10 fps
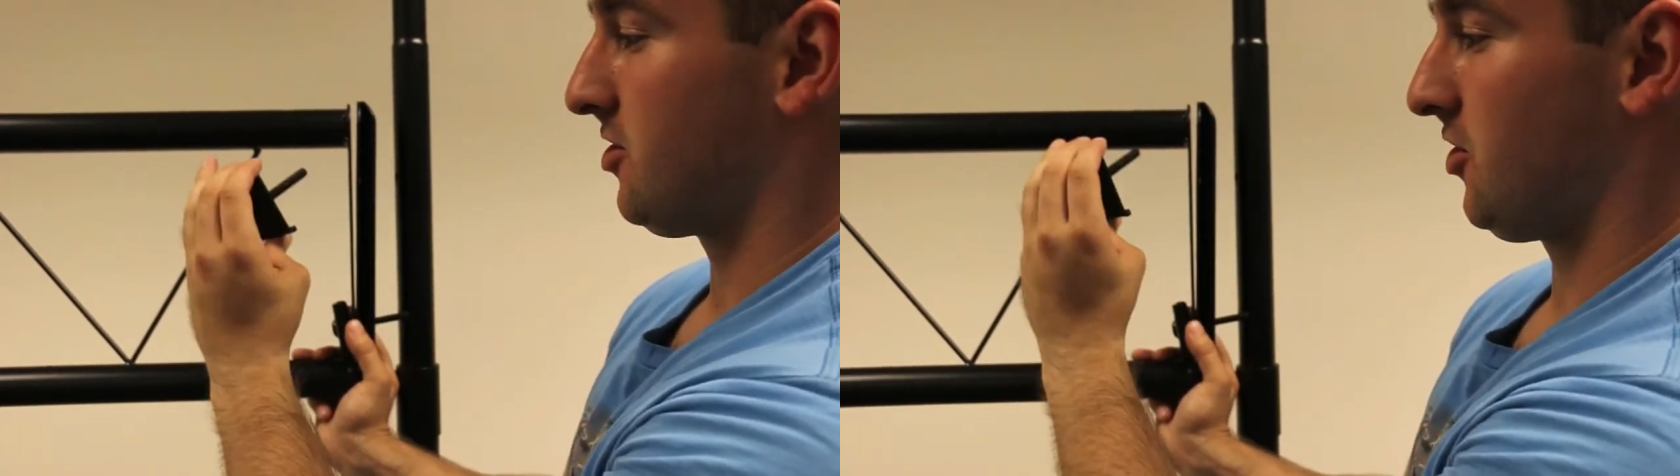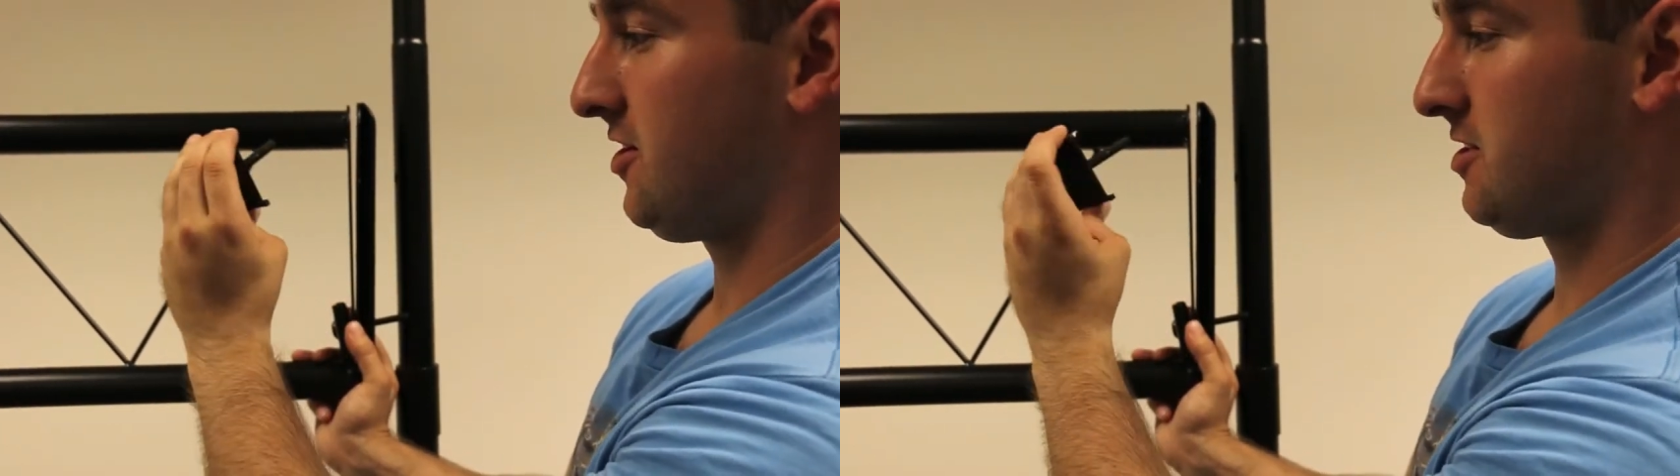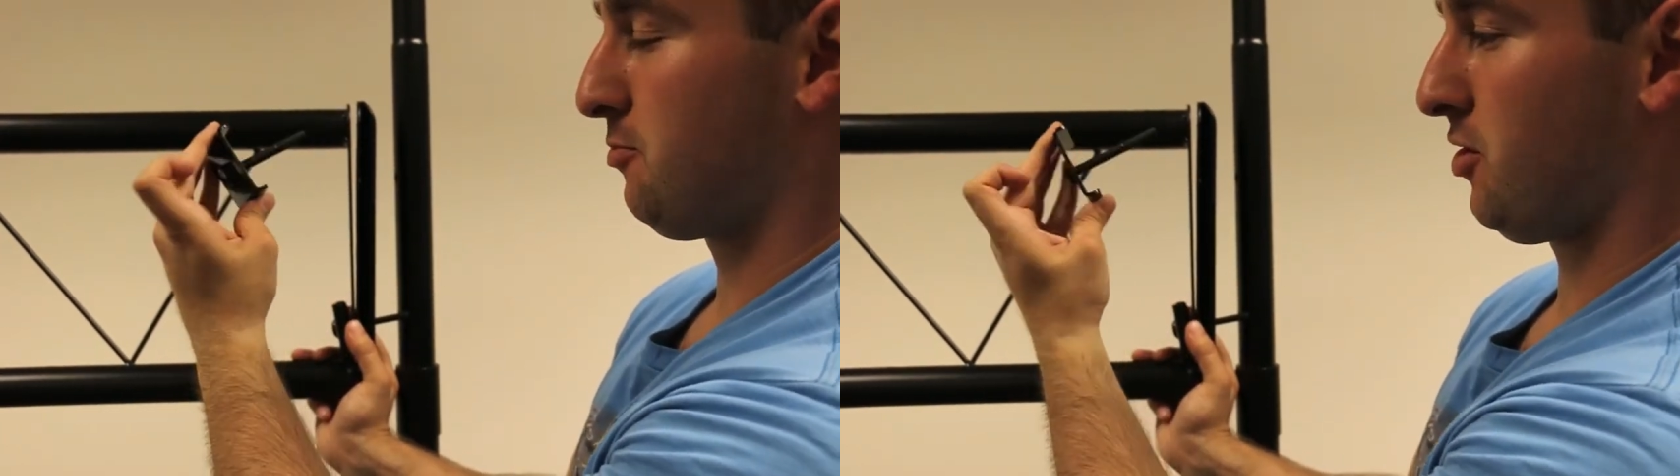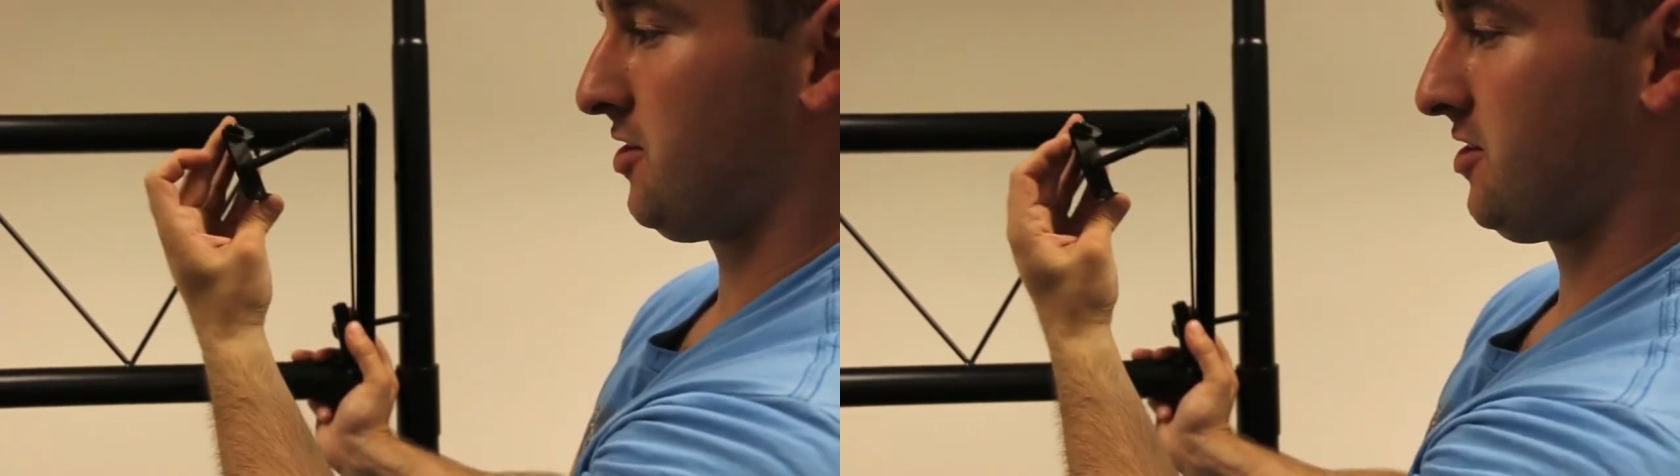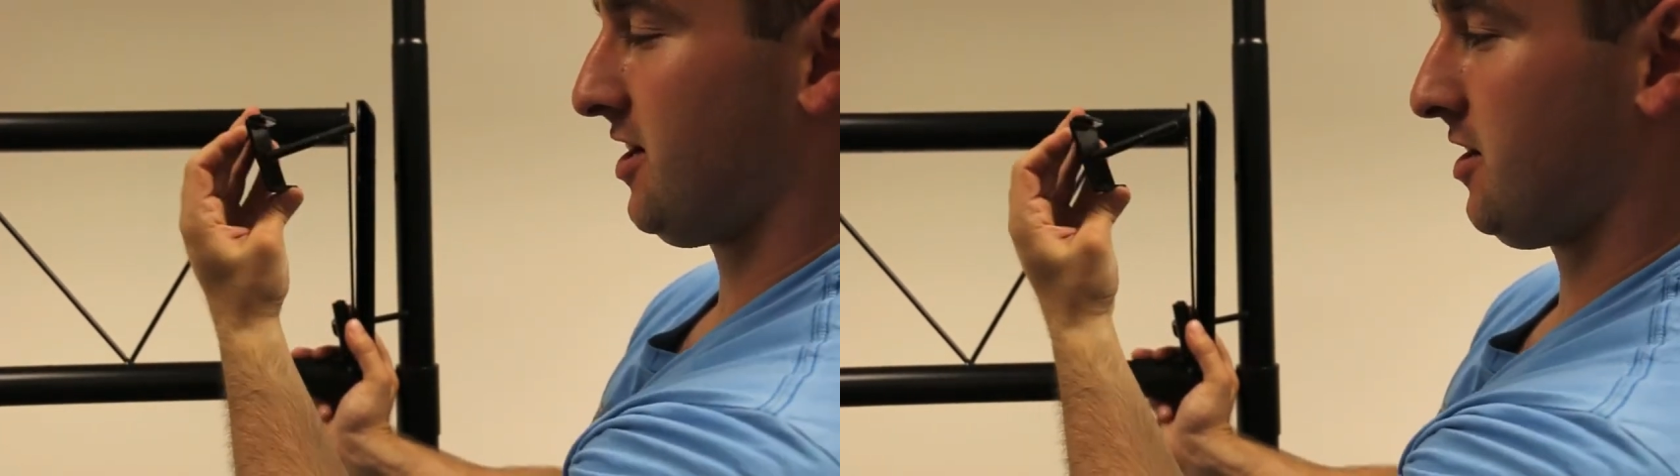you need to
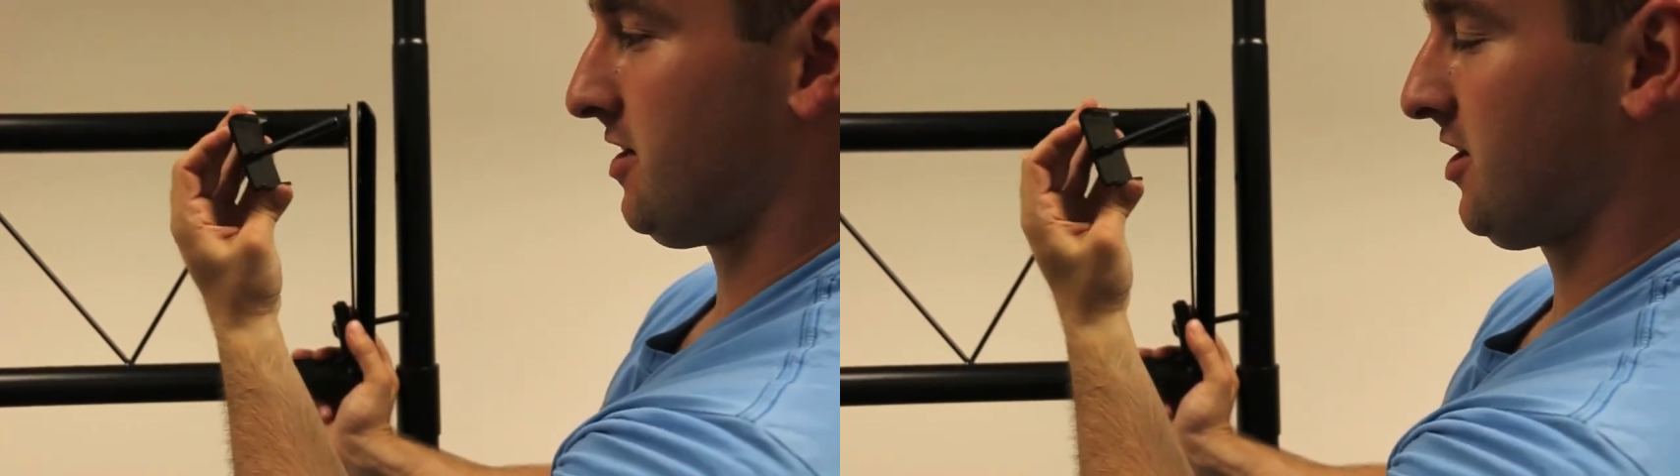put the